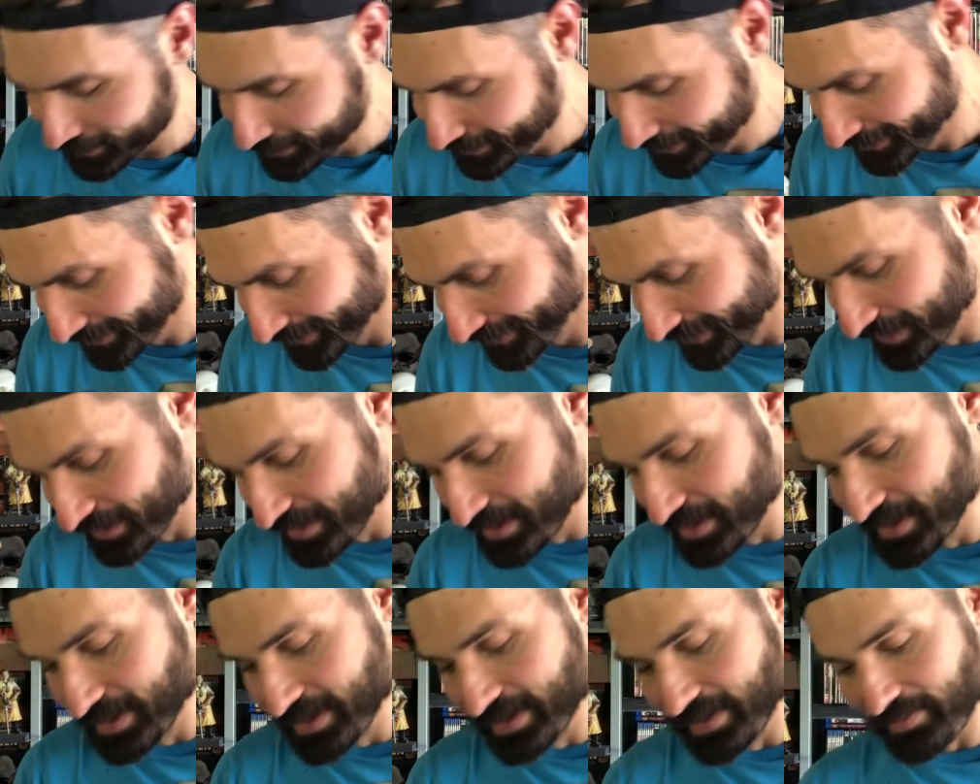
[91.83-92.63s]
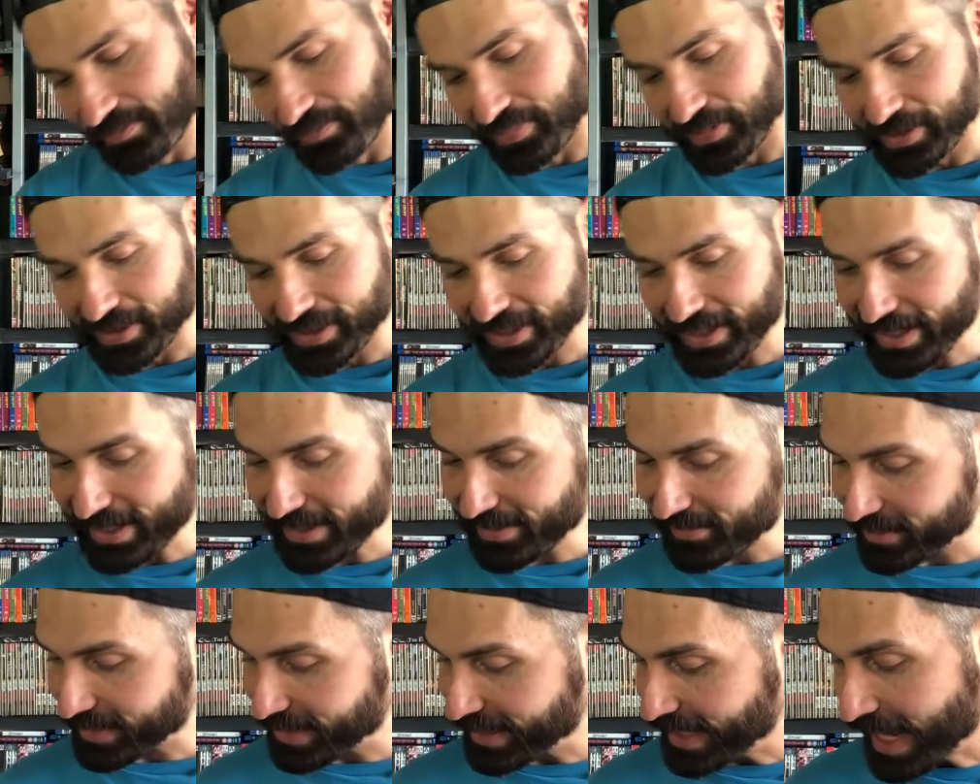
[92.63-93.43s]
but
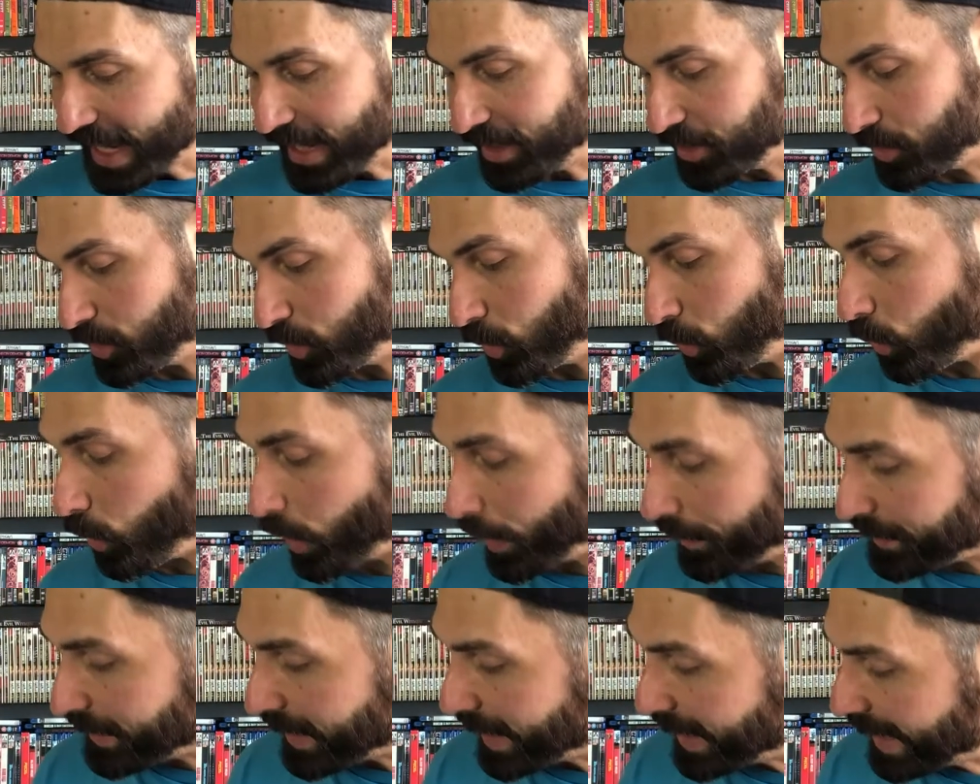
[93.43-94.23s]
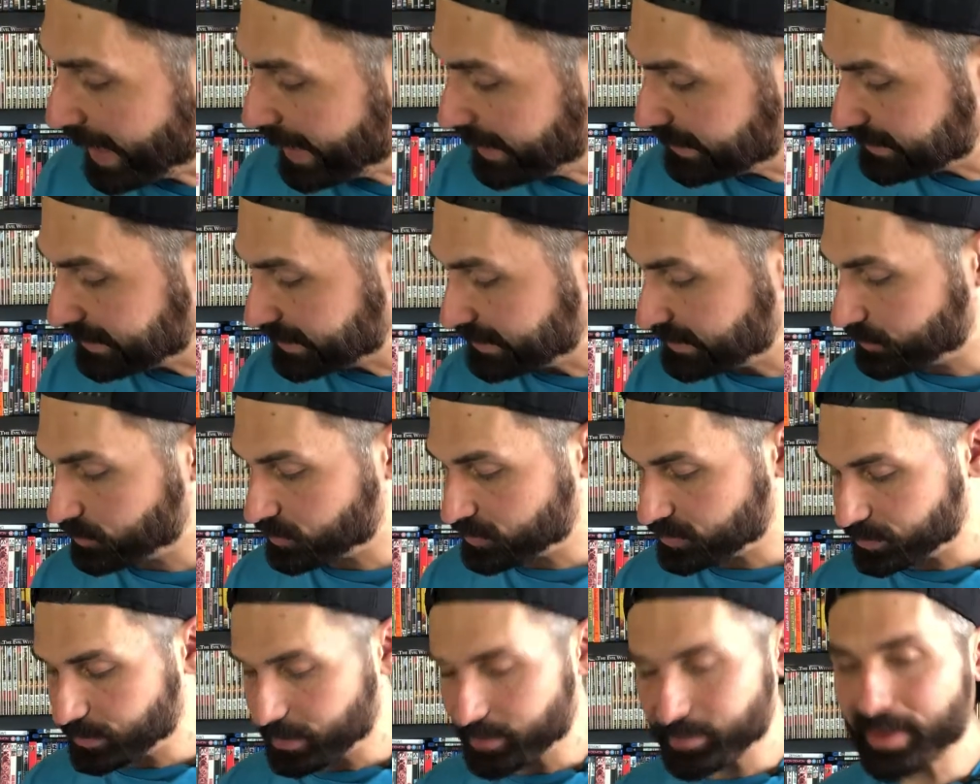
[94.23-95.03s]
anyway, I don't know what that accent's
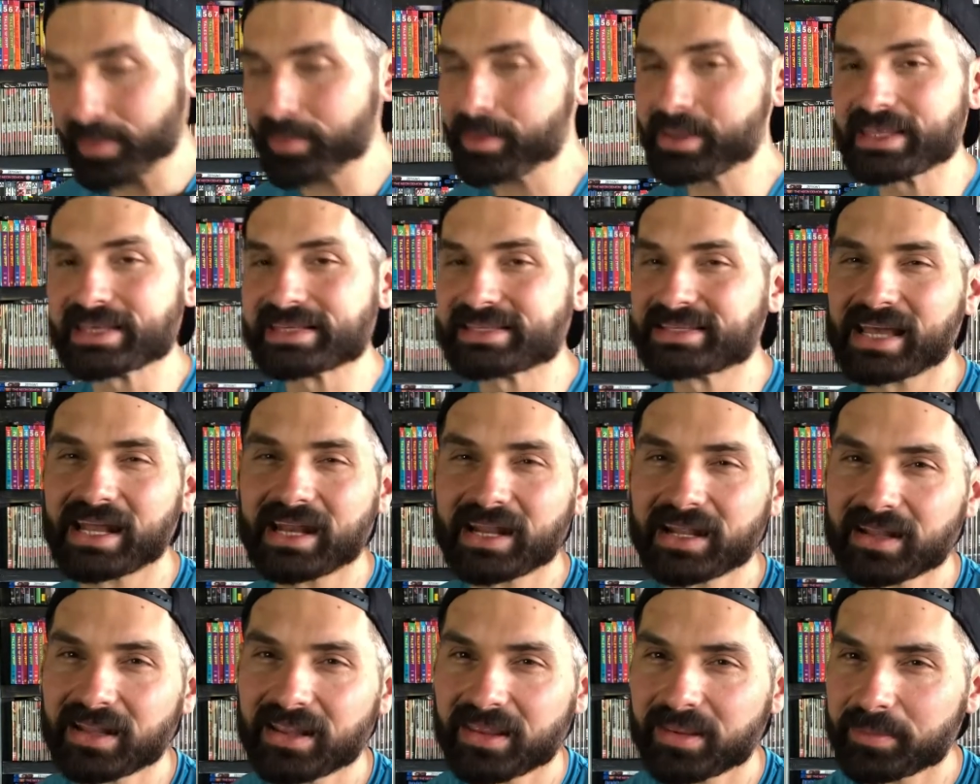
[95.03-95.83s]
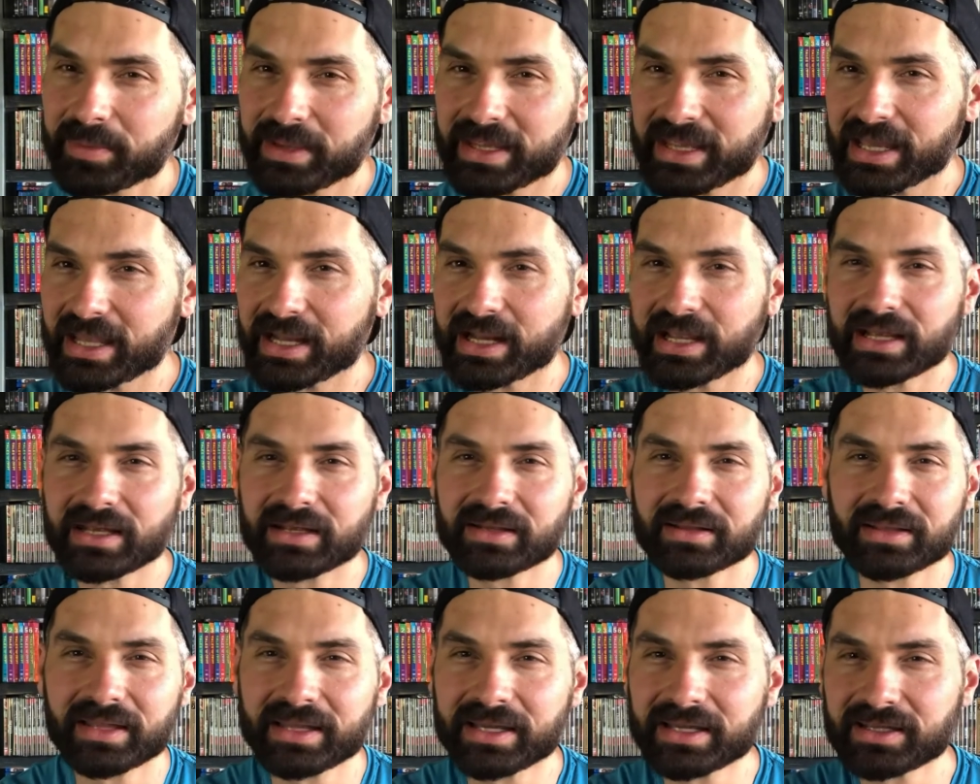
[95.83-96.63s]
supposed to be. Maybe they said it at the
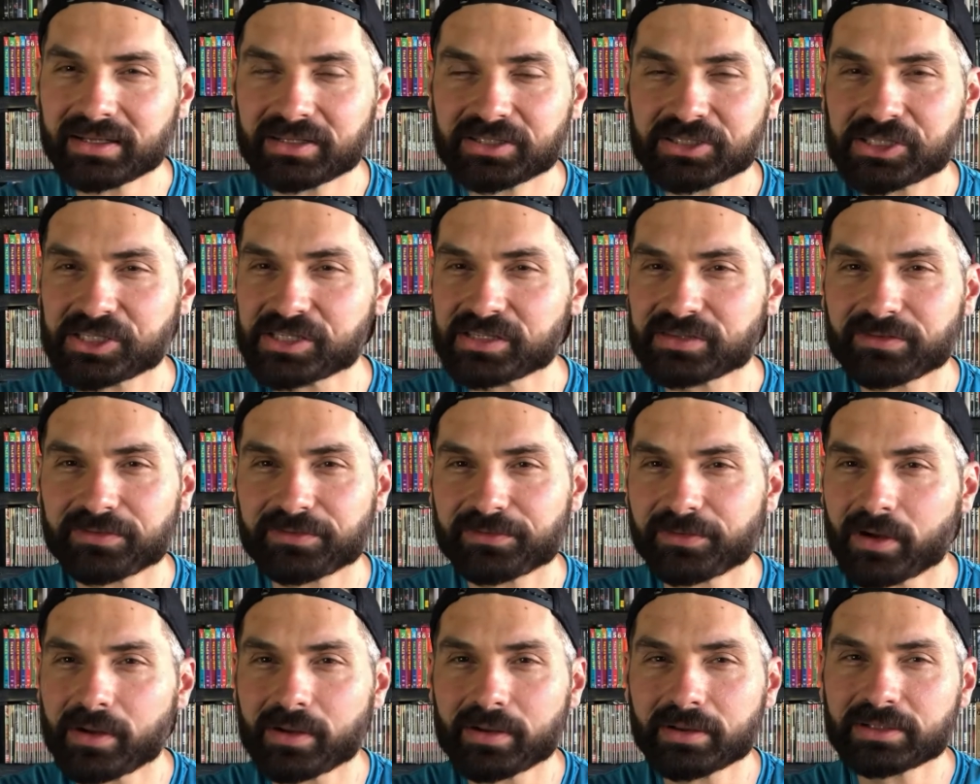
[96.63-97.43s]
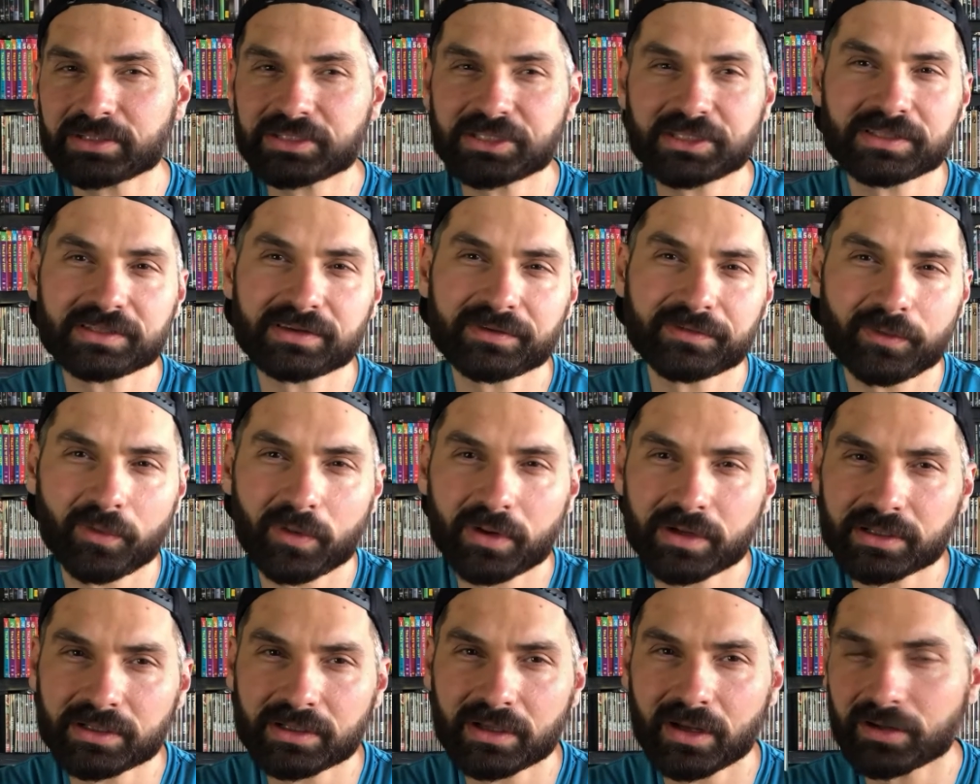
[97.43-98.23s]
beginning, like she's from, she's a
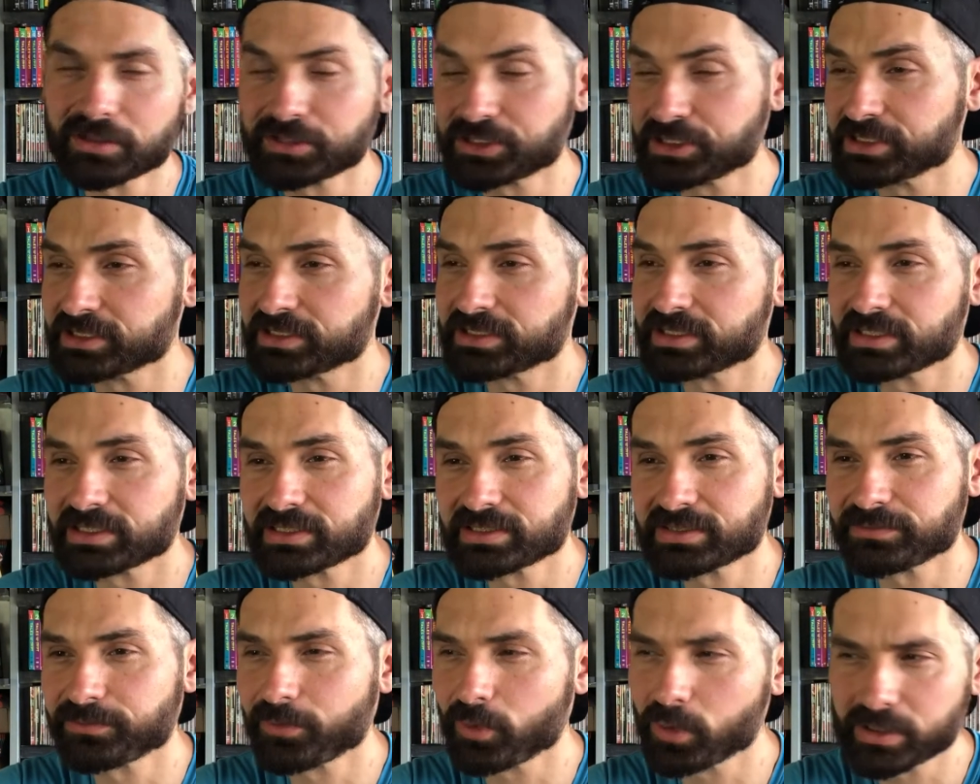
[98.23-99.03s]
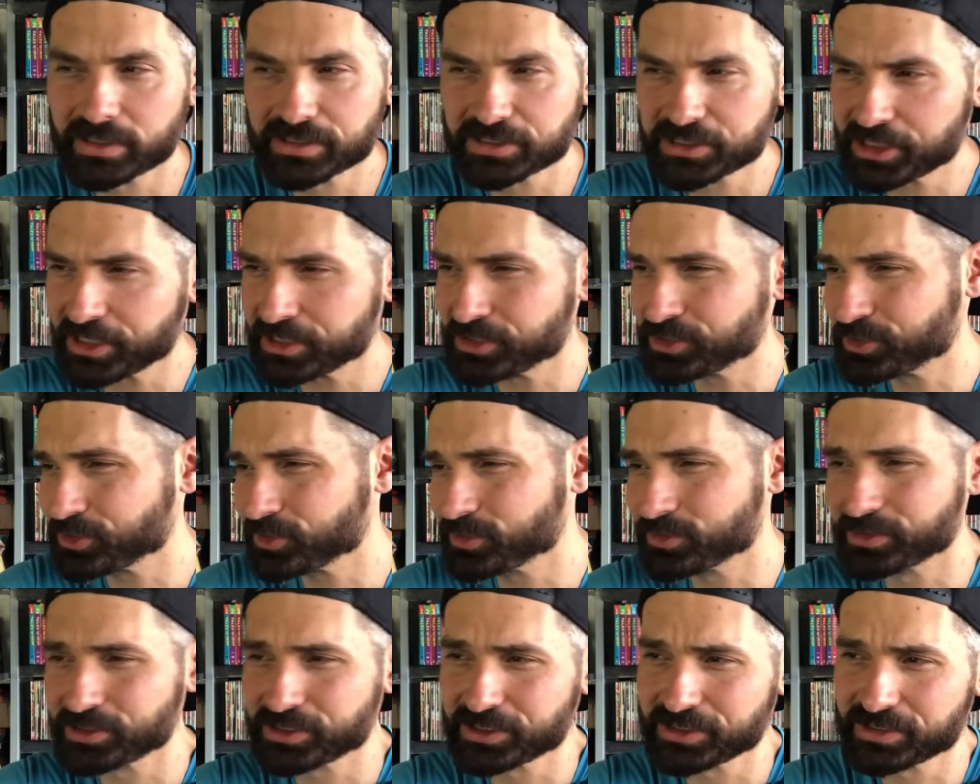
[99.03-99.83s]
foreign, or she's a foreign exchange
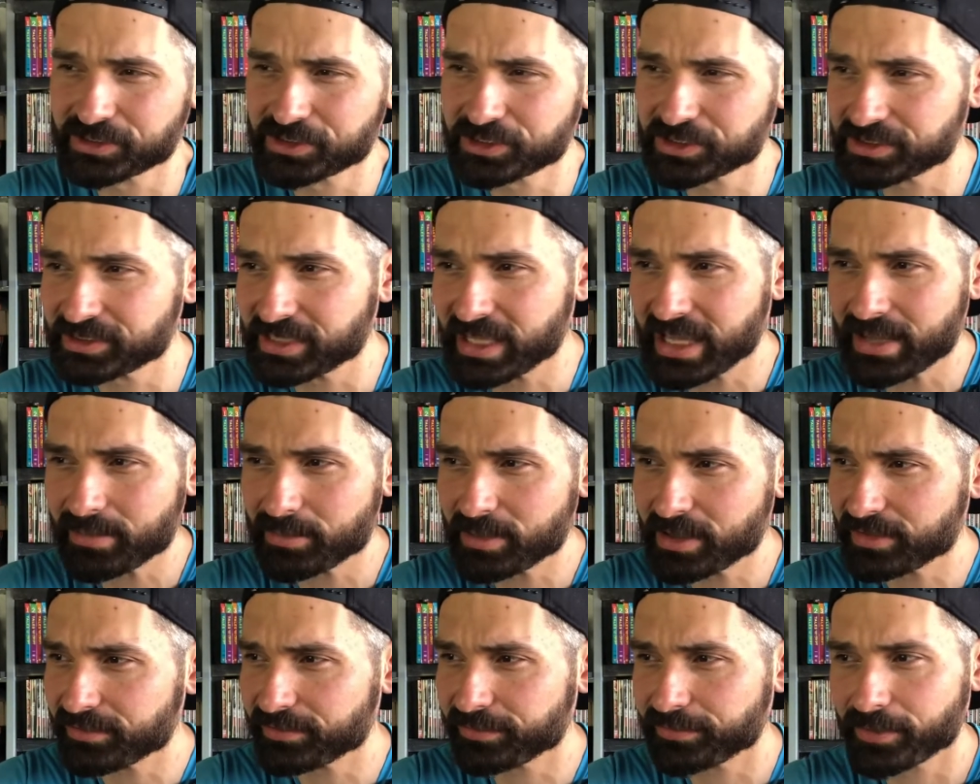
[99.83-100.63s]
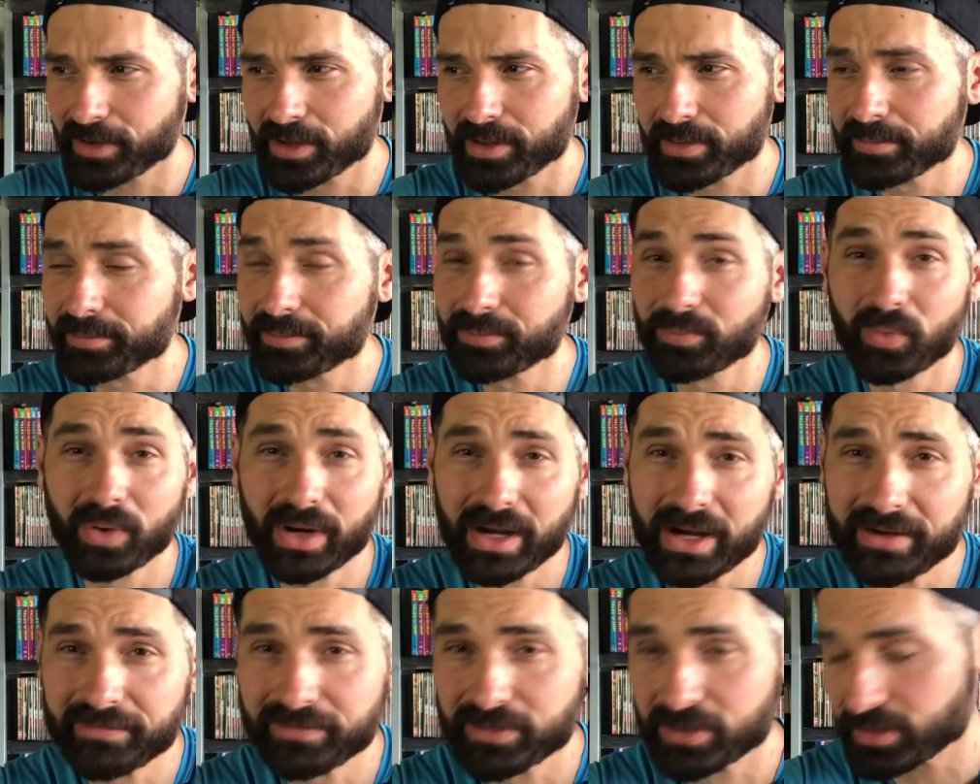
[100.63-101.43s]
student, or she's just came in from
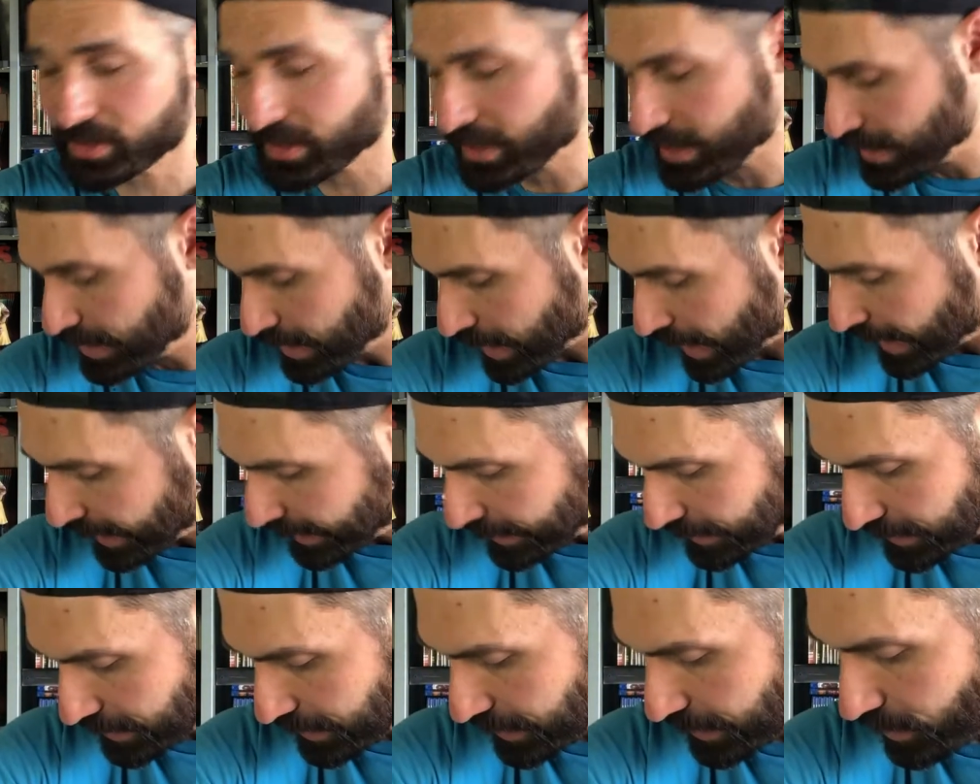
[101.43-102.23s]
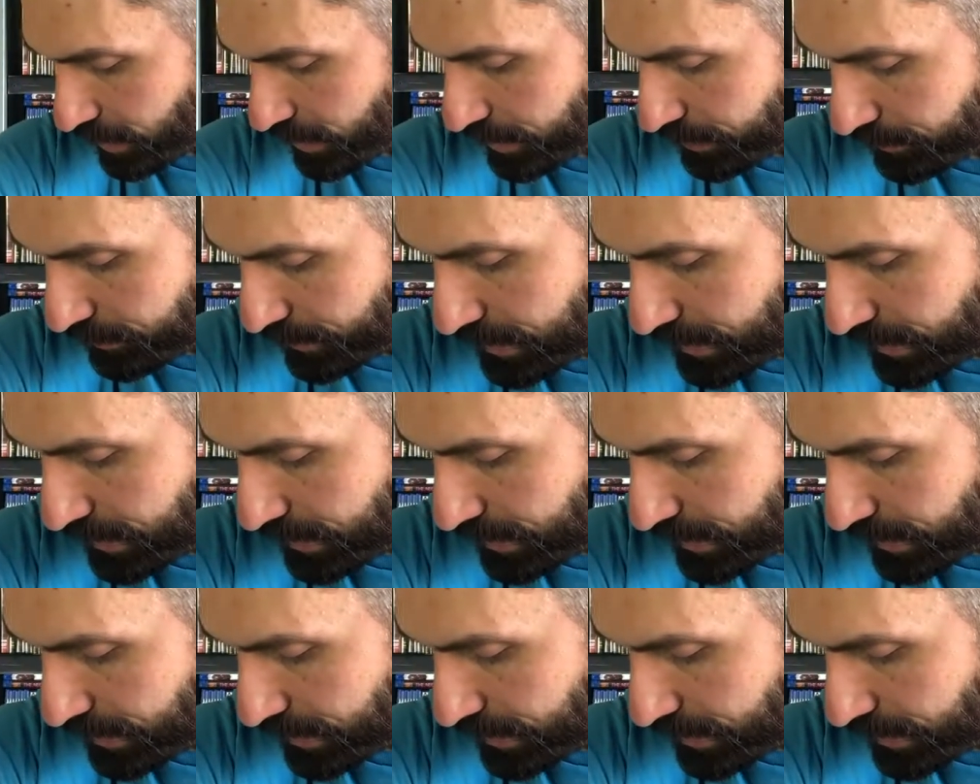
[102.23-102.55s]
wherever. I didn't hear it.